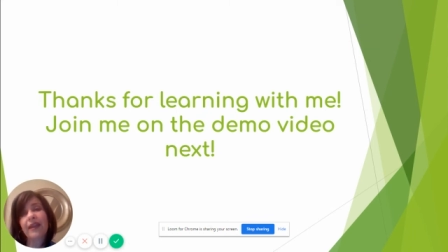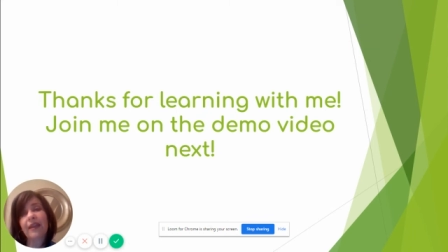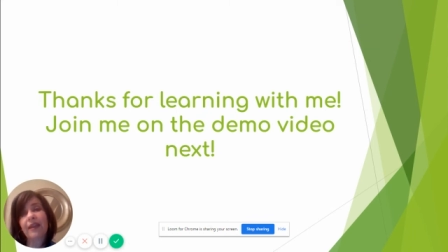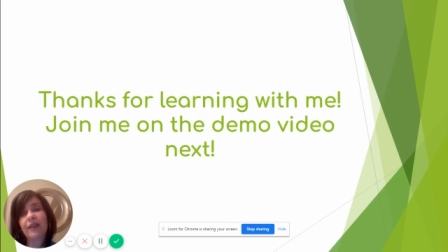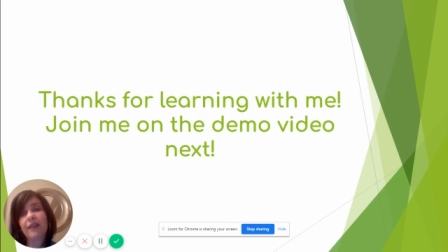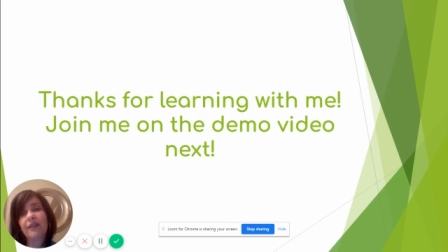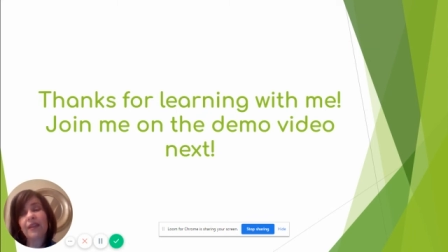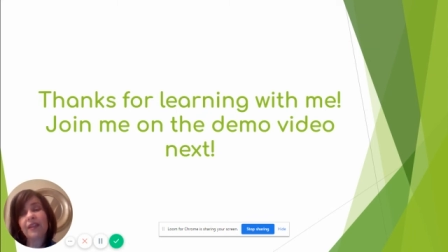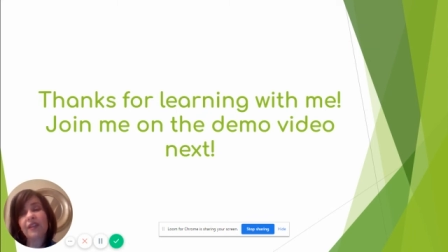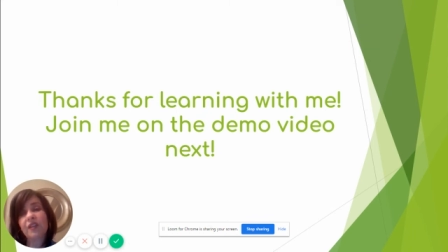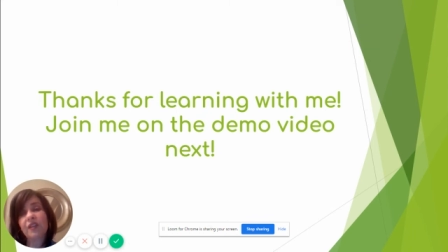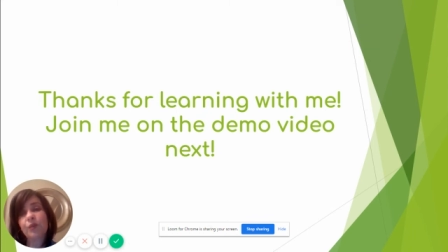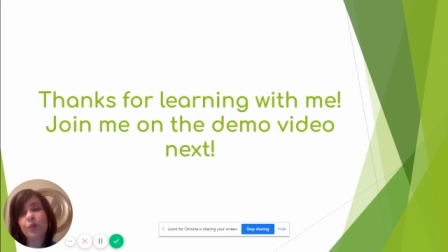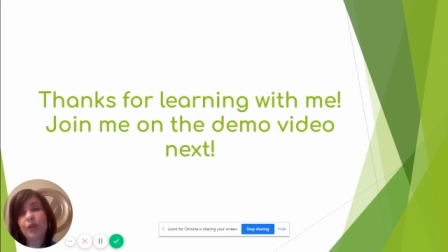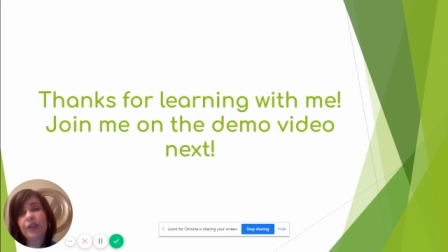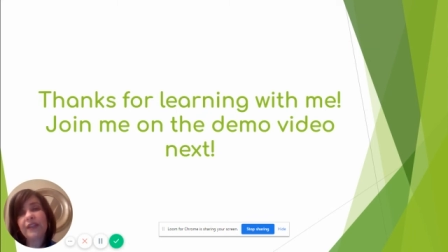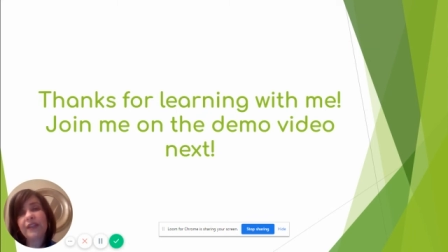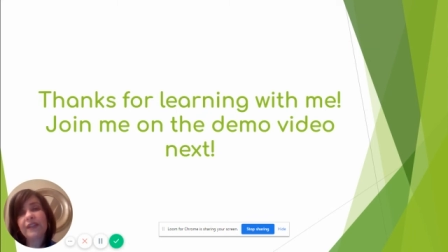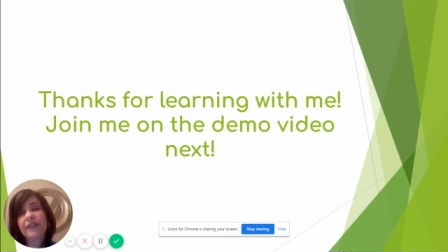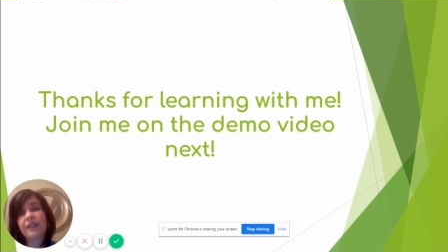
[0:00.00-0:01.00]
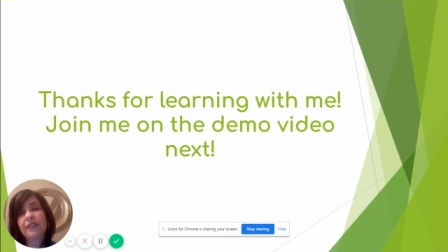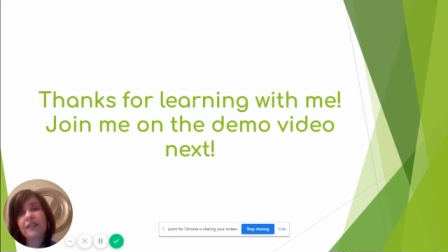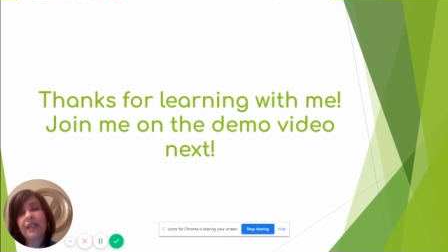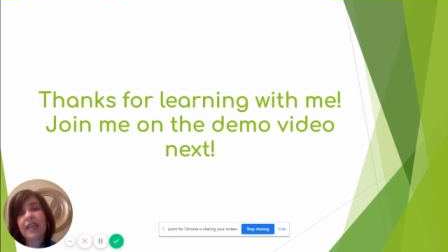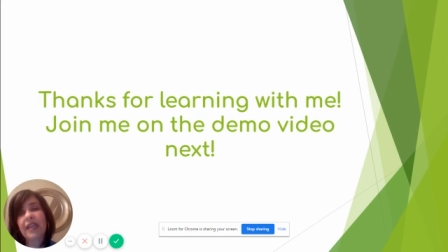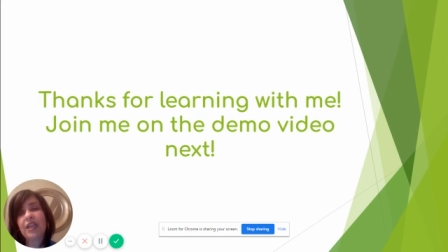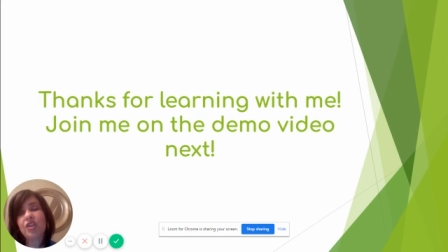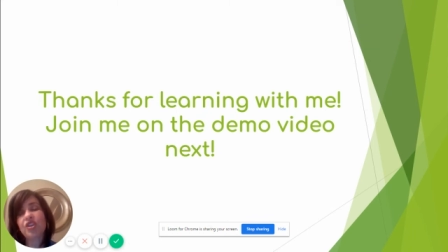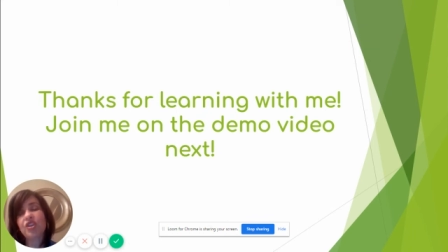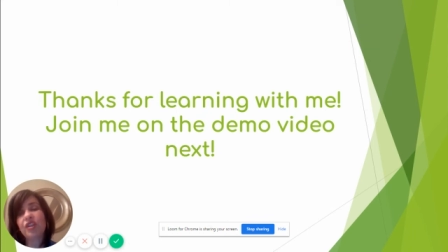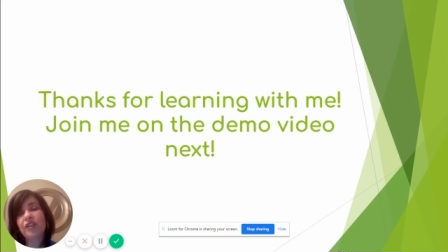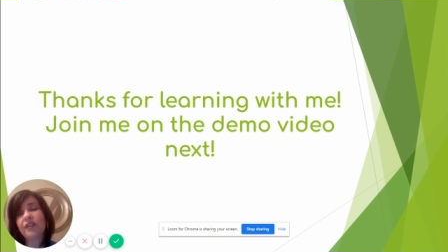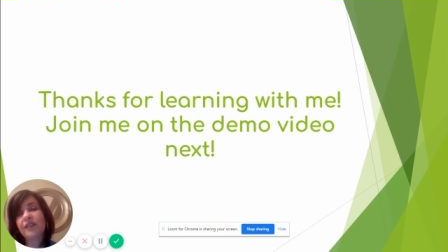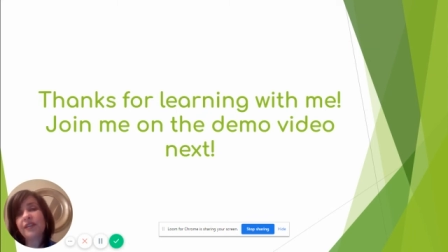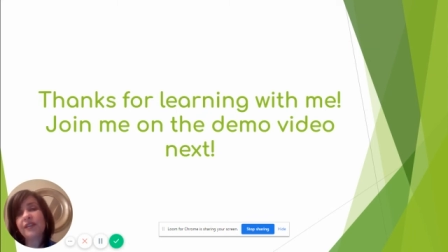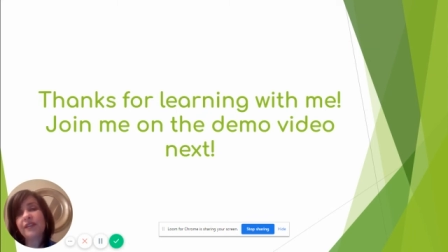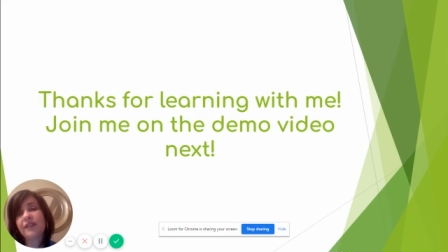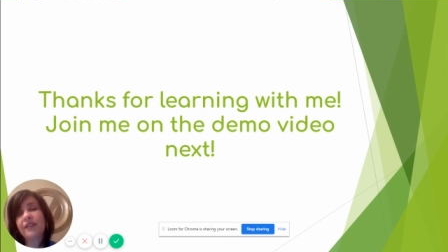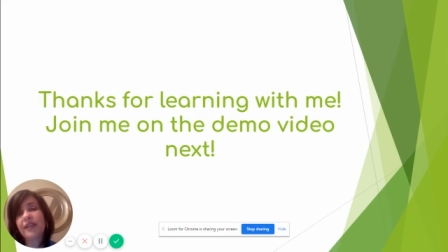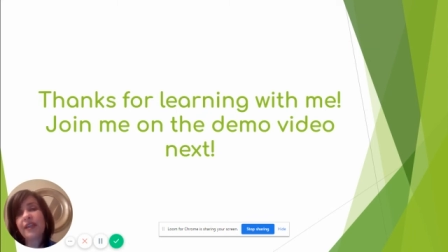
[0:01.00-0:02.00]
in this presentation
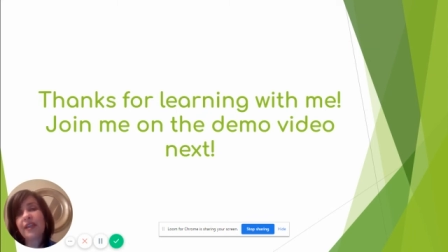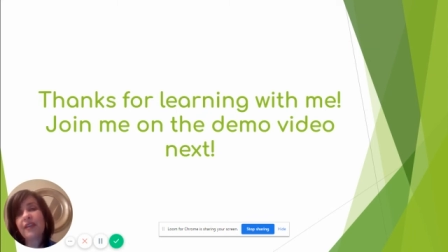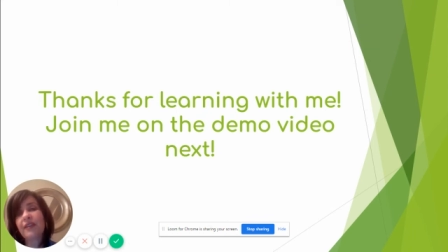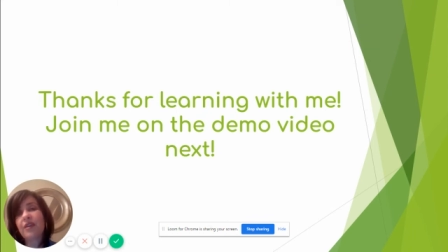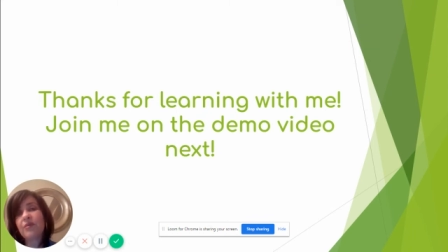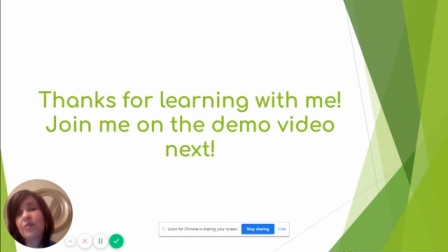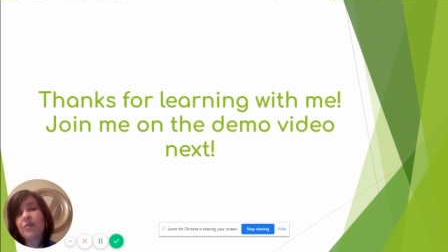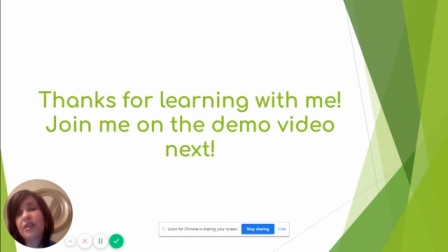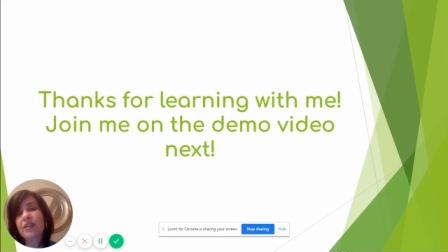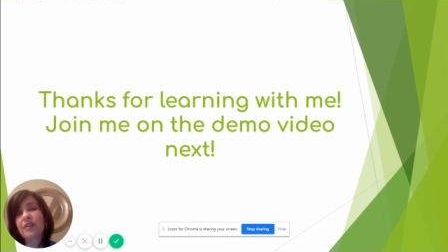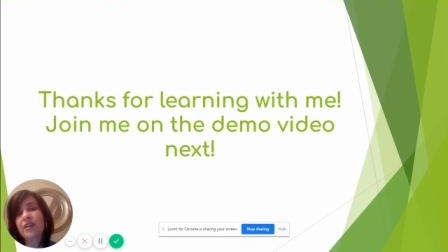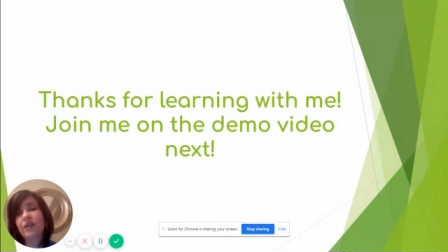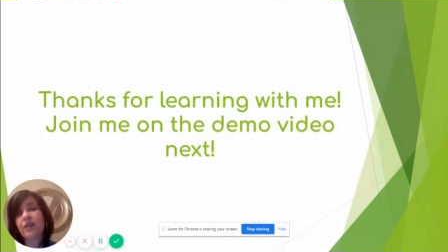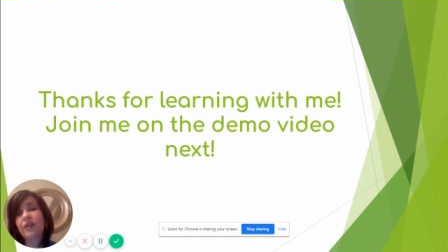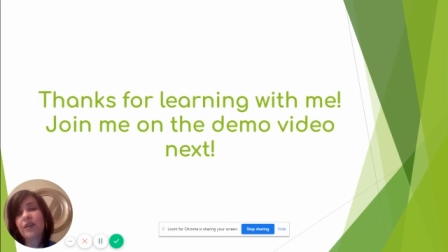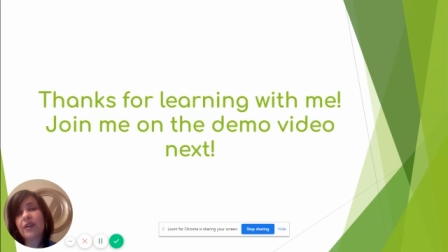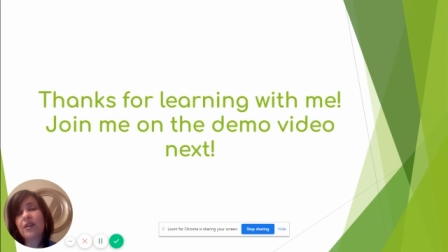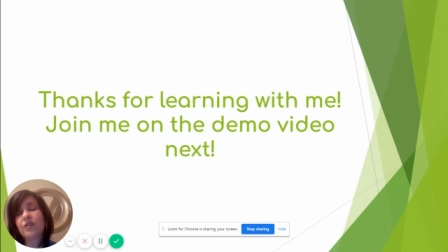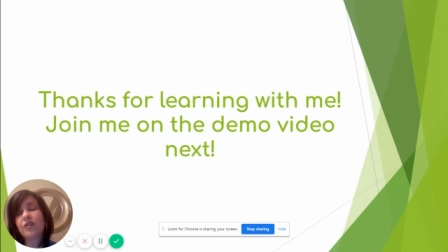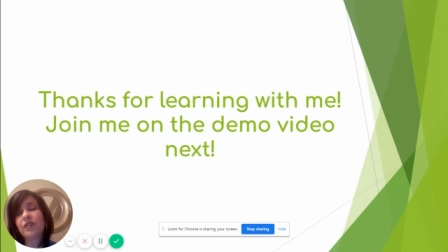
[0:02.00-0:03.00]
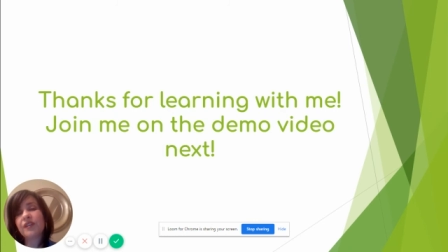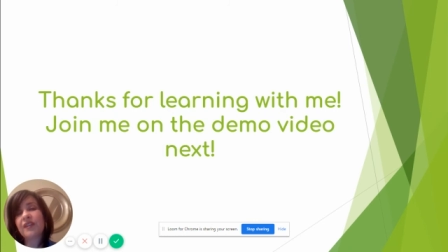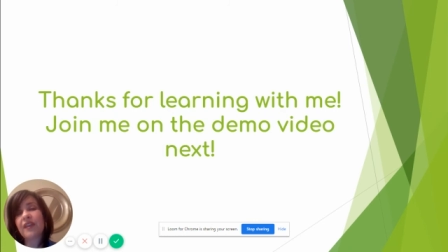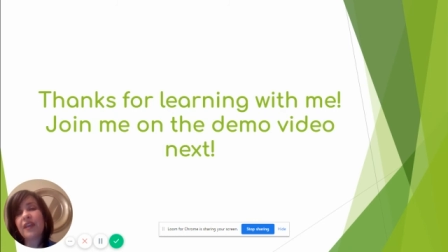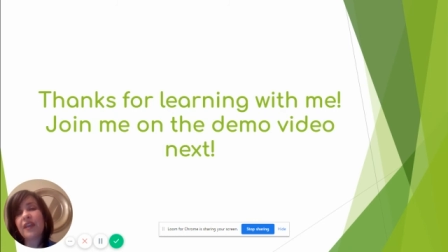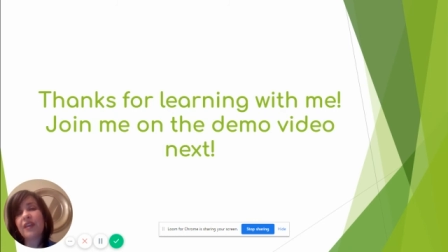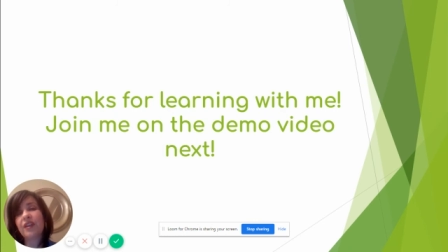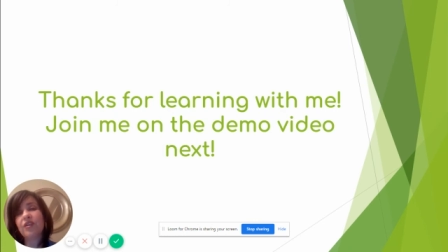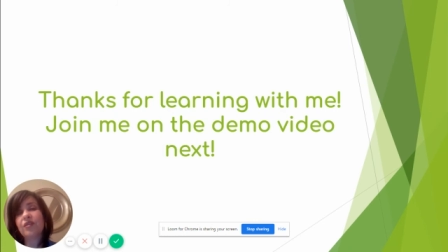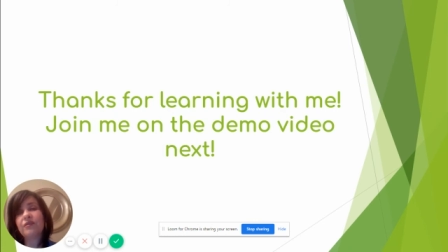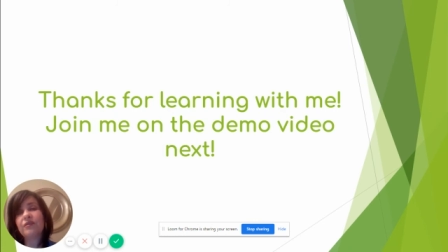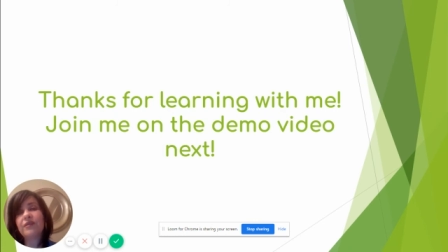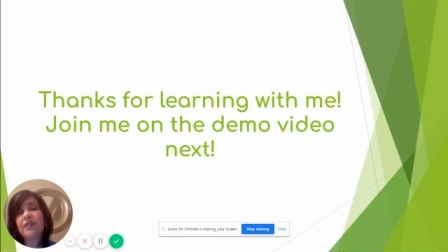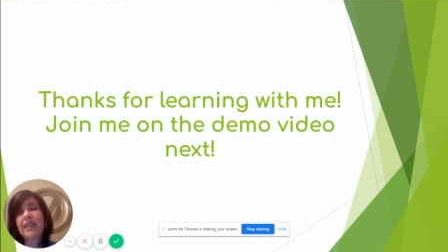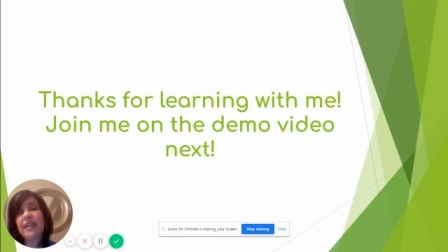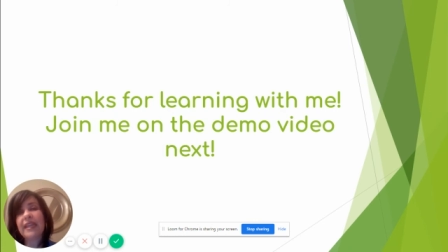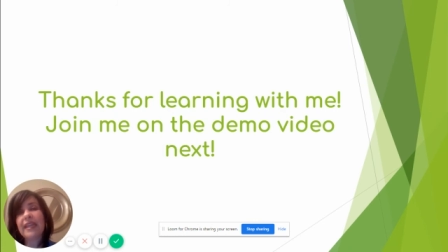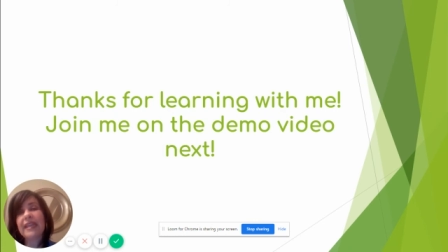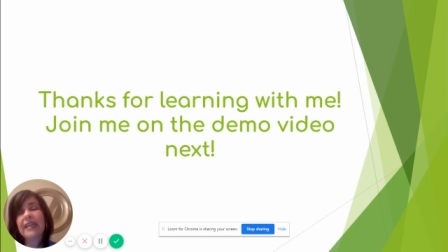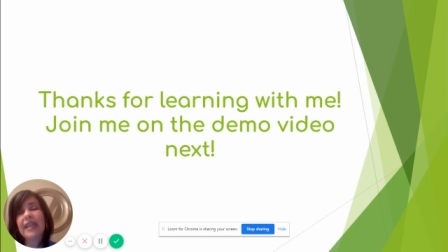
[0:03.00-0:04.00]
to see the materials that you'll
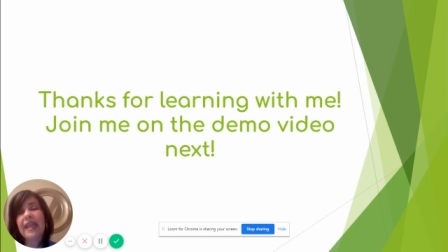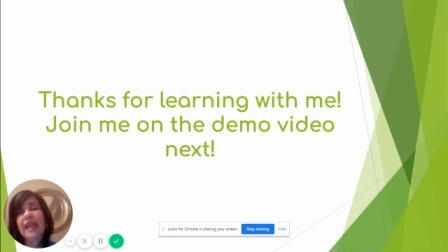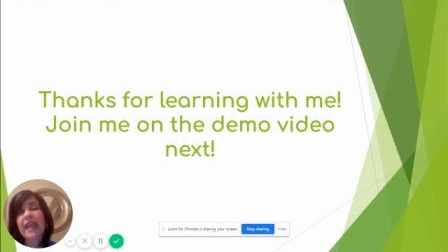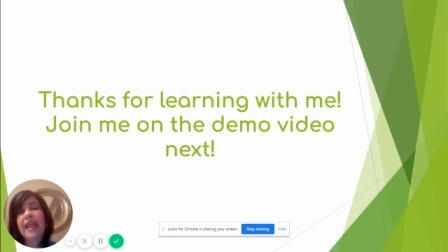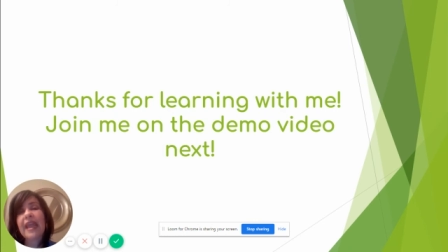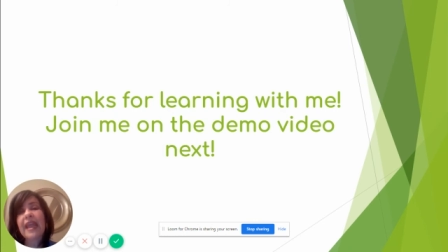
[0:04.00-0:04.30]
need.